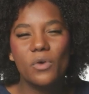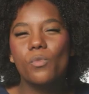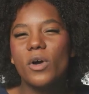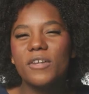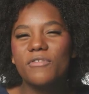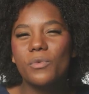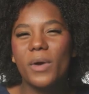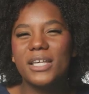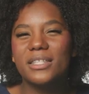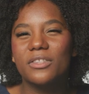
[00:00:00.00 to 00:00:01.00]
One of the
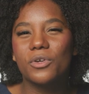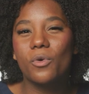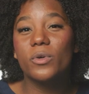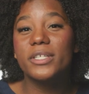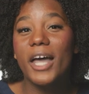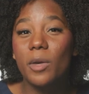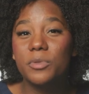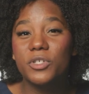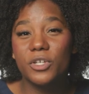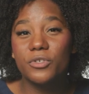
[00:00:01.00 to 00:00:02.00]
ways that the course
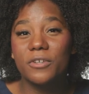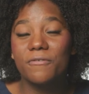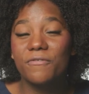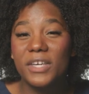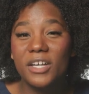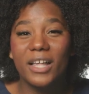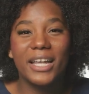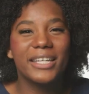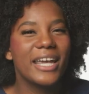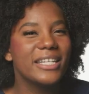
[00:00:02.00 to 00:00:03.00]
helps children feel
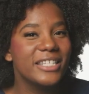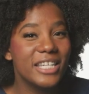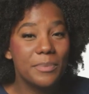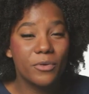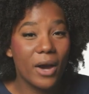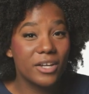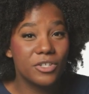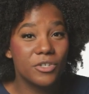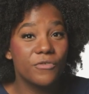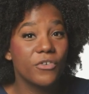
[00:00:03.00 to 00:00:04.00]
and gain deep
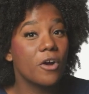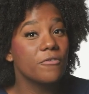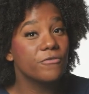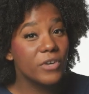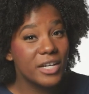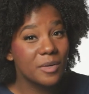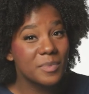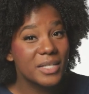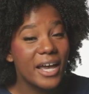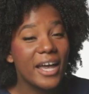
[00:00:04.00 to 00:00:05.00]
gratitude for our
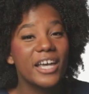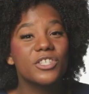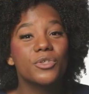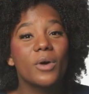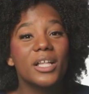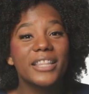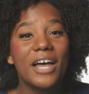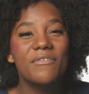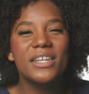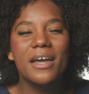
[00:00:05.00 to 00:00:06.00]
freedoms is through
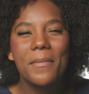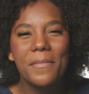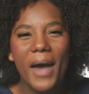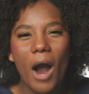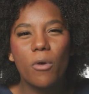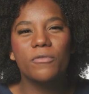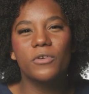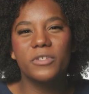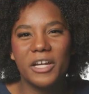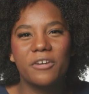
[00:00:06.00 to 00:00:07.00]
11
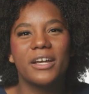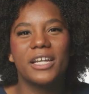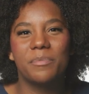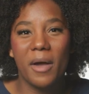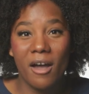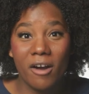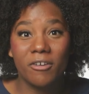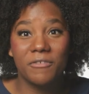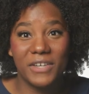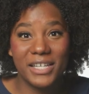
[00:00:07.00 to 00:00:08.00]
powerful narrated
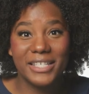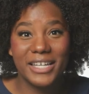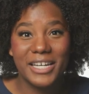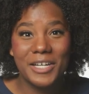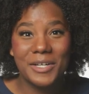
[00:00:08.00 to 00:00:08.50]
biographies.